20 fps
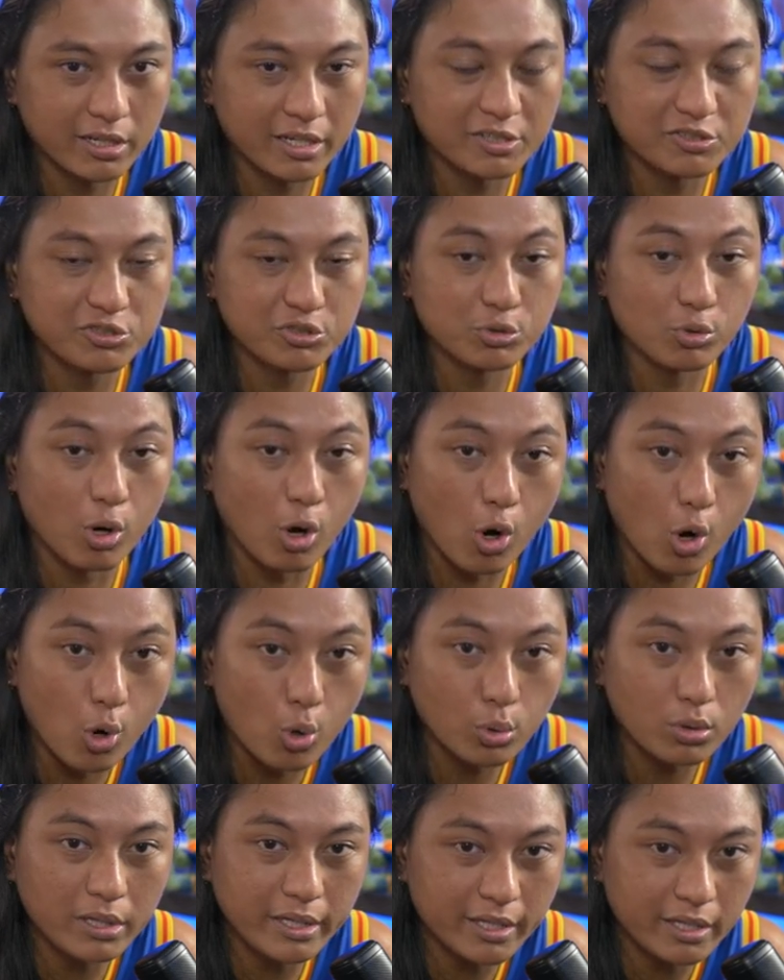is to
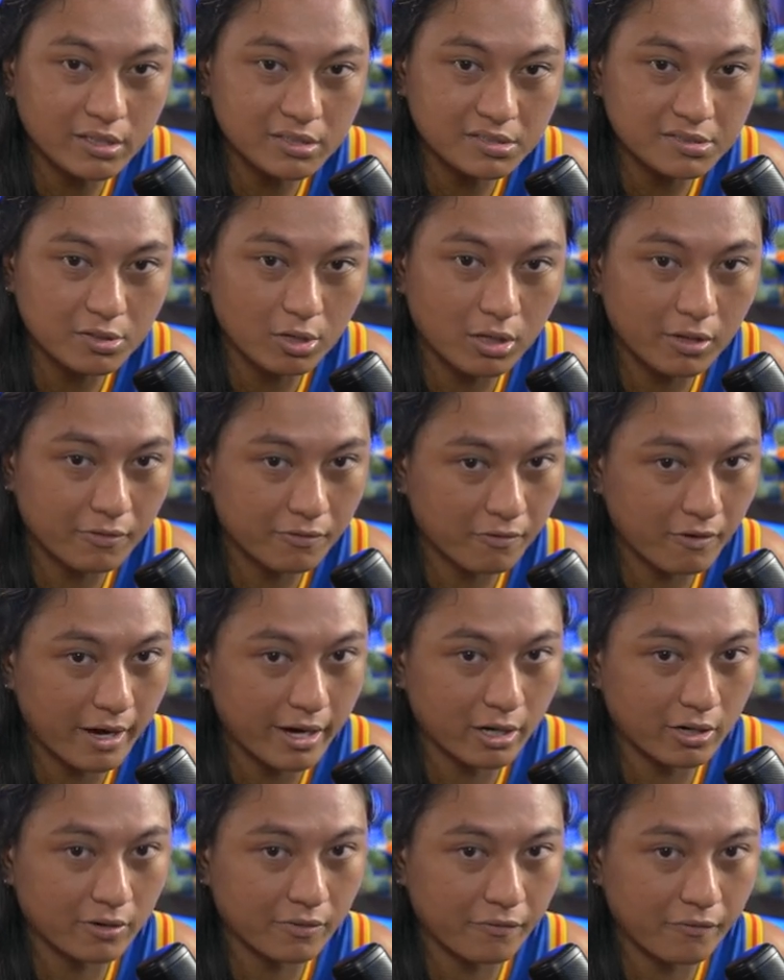only install
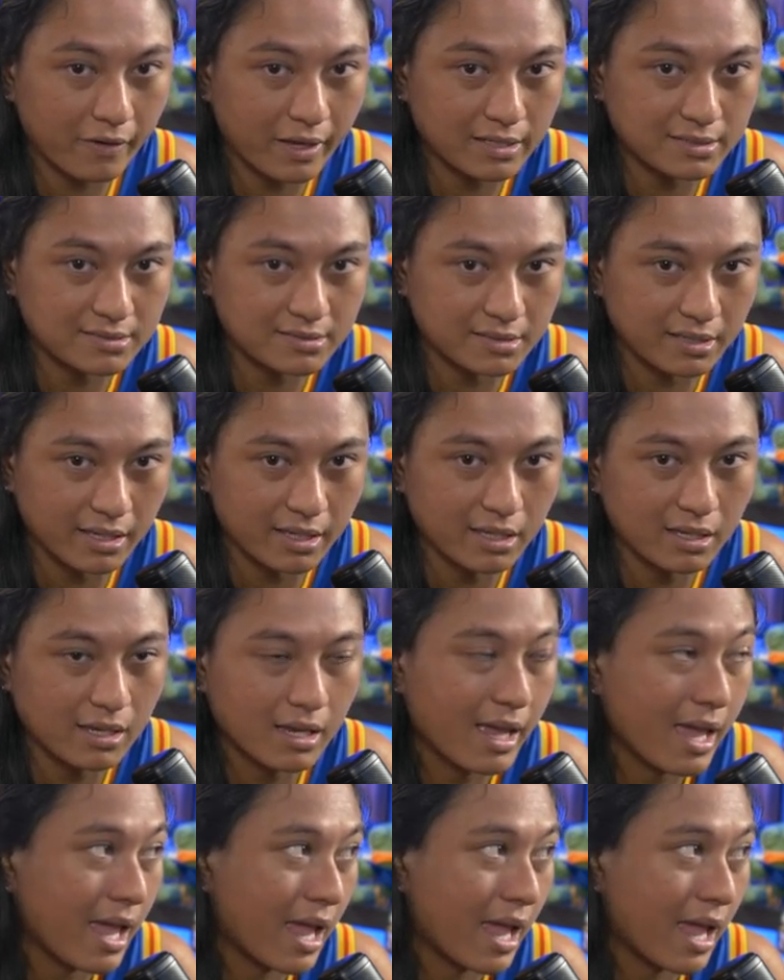FrankerFaceZ